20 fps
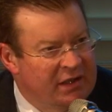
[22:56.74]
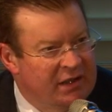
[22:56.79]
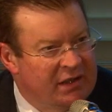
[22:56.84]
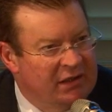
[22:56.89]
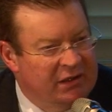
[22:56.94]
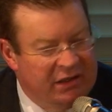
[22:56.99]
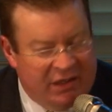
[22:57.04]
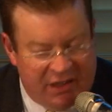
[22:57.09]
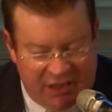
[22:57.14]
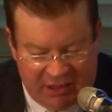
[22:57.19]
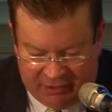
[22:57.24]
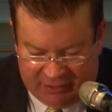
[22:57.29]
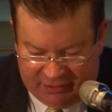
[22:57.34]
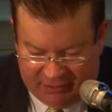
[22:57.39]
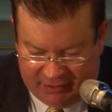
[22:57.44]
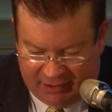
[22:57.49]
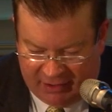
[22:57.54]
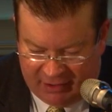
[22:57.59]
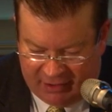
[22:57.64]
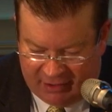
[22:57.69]
clear
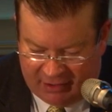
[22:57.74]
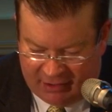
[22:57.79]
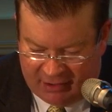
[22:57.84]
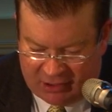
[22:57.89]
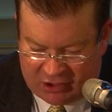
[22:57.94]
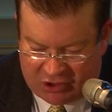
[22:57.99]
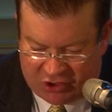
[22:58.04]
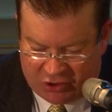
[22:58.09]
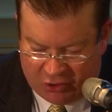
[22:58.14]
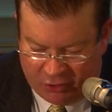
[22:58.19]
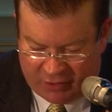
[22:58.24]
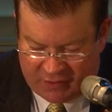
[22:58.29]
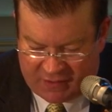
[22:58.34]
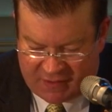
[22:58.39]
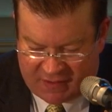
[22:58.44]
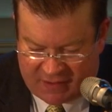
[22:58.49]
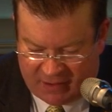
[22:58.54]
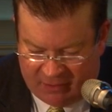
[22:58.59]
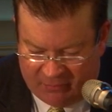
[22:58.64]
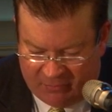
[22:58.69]

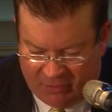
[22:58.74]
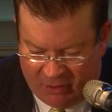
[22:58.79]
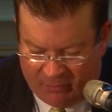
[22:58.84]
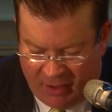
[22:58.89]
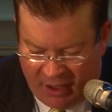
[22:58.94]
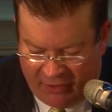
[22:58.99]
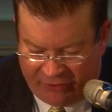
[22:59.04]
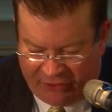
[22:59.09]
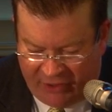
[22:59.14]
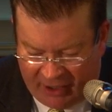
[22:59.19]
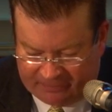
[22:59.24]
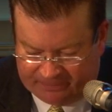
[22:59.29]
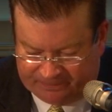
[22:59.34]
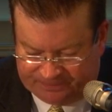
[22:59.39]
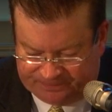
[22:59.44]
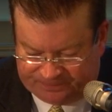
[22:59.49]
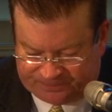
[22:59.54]
assurance about that.